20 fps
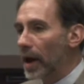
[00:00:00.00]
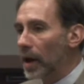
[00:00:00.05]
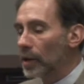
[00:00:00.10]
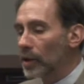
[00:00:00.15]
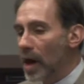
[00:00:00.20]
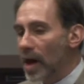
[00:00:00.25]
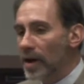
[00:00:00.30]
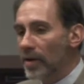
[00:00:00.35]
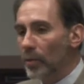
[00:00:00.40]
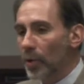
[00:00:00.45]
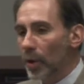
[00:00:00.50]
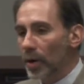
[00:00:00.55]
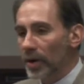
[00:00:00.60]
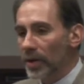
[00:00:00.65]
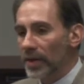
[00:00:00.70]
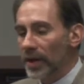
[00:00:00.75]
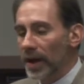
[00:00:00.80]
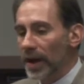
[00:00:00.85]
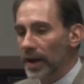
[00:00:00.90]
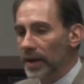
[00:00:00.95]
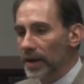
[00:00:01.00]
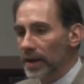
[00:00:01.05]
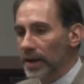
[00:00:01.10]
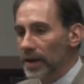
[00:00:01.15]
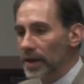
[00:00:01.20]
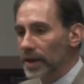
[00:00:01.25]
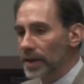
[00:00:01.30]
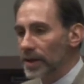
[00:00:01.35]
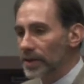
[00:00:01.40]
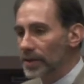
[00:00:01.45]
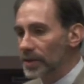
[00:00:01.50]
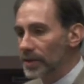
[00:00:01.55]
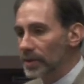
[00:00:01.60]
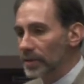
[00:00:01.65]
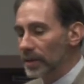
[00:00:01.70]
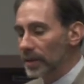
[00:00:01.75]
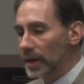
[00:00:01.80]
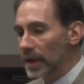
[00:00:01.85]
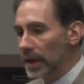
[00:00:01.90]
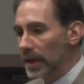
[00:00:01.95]
A lot of work that
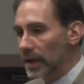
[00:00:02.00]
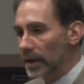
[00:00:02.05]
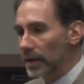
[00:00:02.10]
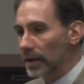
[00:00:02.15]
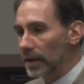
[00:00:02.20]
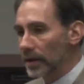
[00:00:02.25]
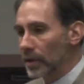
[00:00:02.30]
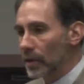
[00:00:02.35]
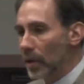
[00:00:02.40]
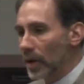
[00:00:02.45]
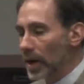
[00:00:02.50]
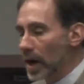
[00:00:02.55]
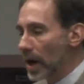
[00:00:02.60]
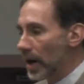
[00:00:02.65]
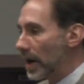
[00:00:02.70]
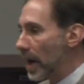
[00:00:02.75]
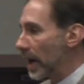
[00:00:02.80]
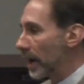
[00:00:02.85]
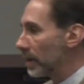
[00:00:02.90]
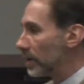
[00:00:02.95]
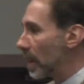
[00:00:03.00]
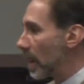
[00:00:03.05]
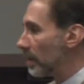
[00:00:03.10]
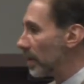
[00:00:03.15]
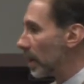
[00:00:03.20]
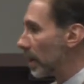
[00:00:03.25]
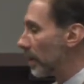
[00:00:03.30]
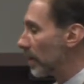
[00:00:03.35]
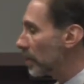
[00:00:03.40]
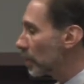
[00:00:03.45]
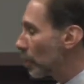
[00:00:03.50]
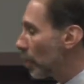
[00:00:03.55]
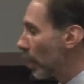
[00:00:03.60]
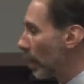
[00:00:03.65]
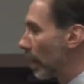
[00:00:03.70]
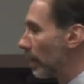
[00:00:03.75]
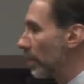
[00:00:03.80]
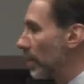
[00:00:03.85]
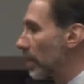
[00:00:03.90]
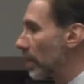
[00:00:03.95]
is going on in academia, and this is
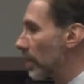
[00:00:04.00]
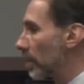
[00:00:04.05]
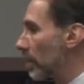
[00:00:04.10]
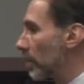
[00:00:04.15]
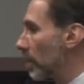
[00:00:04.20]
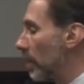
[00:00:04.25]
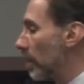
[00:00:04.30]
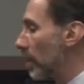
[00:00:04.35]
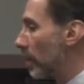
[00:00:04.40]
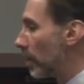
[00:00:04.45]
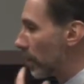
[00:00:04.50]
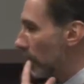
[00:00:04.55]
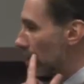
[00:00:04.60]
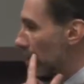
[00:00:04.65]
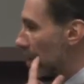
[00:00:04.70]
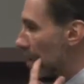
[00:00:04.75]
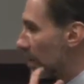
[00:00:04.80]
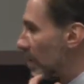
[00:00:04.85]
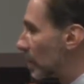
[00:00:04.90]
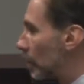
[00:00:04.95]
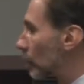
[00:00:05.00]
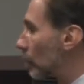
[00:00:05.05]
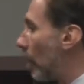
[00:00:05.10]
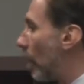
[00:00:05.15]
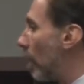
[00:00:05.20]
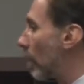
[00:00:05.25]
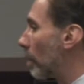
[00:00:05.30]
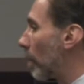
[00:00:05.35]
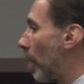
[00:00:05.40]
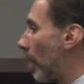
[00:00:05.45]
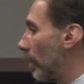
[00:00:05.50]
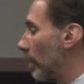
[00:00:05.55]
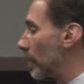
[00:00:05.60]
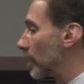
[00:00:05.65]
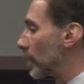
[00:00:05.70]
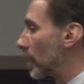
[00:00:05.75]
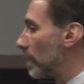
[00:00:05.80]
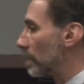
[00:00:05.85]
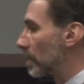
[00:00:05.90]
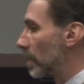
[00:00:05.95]
where I think that there's going to be strong
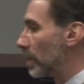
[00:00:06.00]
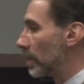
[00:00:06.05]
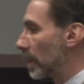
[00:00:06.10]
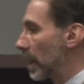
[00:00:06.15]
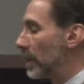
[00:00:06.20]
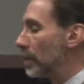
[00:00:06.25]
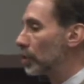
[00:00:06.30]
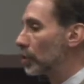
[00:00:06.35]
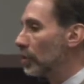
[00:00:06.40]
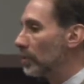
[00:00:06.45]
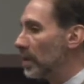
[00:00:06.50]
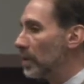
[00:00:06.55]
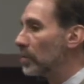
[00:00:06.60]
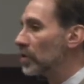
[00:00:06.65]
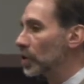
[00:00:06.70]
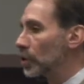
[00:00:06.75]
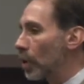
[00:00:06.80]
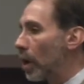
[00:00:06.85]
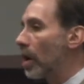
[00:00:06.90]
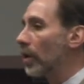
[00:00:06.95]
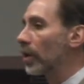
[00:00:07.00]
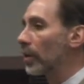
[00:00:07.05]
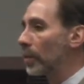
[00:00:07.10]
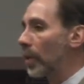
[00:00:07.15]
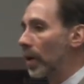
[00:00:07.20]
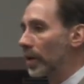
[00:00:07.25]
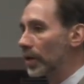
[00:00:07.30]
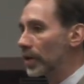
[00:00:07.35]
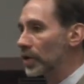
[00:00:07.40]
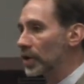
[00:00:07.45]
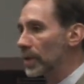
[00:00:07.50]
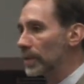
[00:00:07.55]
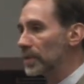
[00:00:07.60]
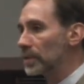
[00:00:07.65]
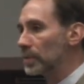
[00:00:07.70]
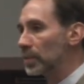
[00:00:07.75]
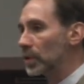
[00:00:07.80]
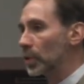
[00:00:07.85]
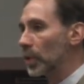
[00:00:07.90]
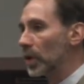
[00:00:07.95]
partnerships and should be stronger
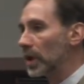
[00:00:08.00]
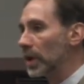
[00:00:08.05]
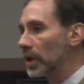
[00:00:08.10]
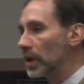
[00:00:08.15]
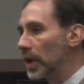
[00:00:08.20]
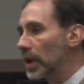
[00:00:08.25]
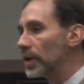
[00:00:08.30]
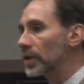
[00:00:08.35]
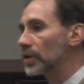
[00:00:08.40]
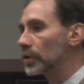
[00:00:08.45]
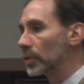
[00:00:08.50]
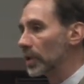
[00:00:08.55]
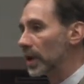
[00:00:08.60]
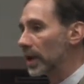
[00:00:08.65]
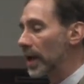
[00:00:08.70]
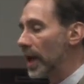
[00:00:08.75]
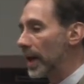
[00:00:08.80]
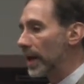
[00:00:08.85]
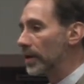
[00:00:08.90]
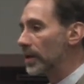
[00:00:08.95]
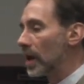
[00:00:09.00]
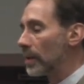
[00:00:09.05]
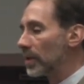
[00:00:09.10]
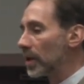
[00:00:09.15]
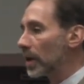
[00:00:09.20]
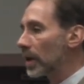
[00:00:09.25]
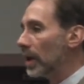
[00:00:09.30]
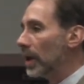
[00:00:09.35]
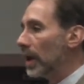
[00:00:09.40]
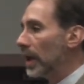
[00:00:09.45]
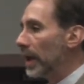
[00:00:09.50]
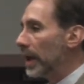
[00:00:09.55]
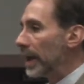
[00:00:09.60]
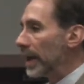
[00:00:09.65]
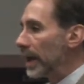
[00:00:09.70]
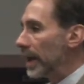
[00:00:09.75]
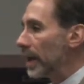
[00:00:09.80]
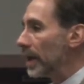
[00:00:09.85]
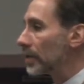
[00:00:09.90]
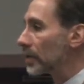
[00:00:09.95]
partnerships between industry and academia,
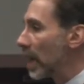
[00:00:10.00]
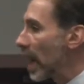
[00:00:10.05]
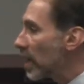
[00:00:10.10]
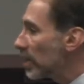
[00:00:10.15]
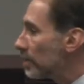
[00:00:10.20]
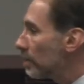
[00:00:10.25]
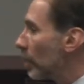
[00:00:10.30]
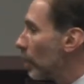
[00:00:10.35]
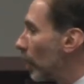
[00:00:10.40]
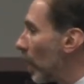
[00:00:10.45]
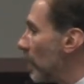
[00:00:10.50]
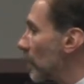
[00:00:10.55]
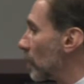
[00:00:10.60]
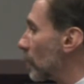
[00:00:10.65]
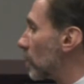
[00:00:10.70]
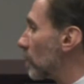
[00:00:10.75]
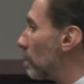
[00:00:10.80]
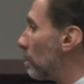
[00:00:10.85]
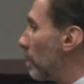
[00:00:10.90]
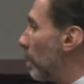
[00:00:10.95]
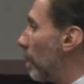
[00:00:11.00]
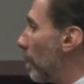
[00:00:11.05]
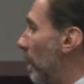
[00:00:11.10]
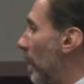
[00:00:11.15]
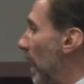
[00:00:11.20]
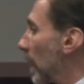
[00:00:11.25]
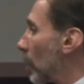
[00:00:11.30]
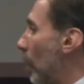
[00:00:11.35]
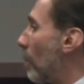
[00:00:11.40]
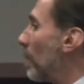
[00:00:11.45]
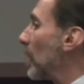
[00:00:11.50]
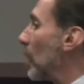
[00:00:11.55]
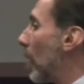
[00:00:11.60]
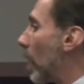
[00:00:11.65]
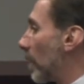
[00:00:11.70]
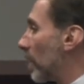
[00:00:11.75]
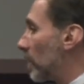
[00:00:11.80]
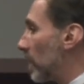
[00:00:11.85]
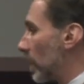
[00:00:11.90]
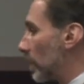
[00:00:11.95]
is explorations that go
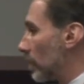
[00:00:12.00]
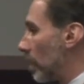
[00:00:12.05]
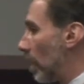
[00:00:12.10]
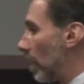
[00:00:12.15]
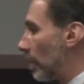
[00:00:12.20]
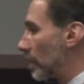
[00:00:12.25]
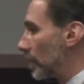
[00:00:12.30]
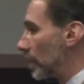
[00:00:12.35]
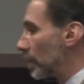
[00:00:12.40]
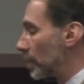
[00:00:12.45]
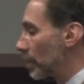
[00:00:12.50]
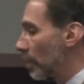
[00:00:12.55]
beyond the technology.